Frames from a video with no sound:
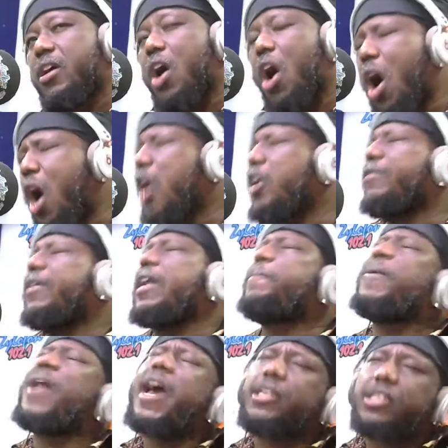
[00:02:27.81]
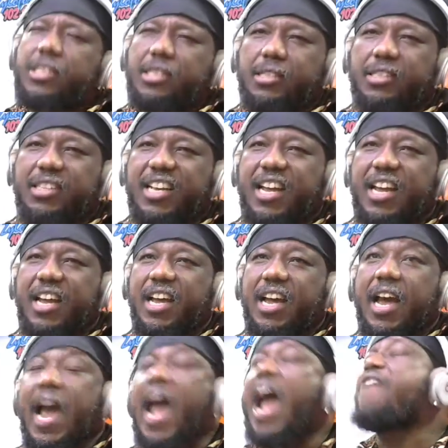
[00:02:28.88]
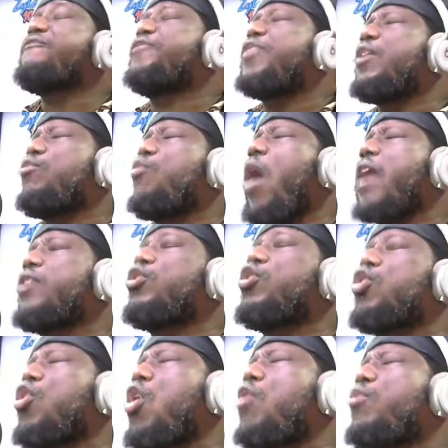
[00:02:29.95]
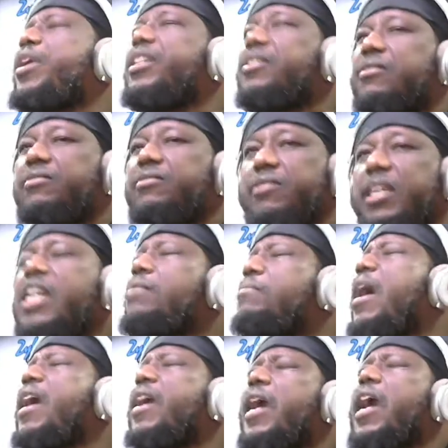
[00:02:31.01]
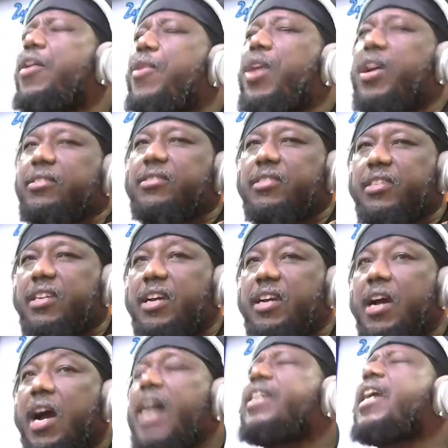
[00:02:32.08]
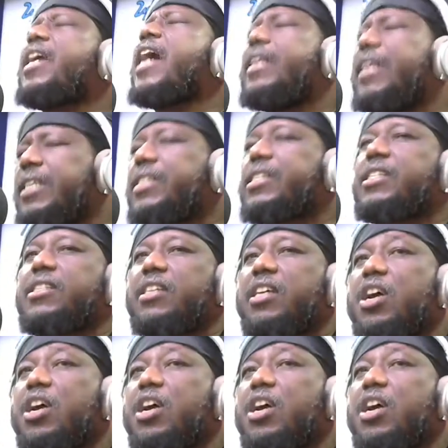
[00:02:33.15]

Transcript: all over the place. Everyone growing in my era had at least